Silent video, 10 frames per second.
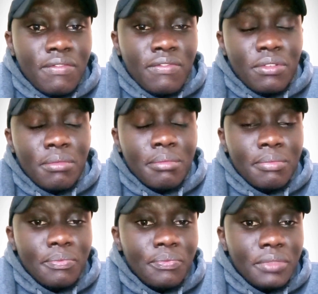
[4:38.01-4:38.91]

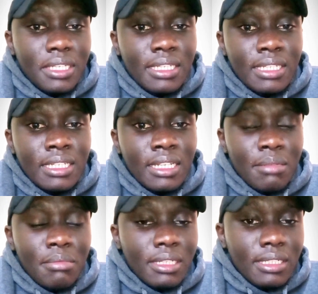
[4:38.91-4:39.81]
from
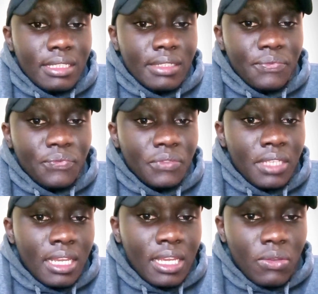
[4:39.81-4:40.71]
treasury bills?
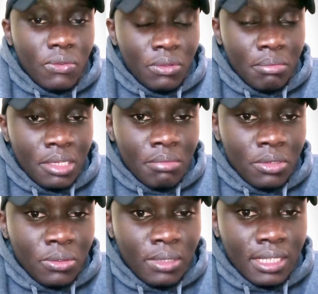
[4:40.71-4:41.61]
We'll be
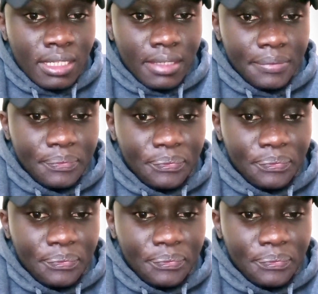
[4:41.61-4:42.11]
able to answer.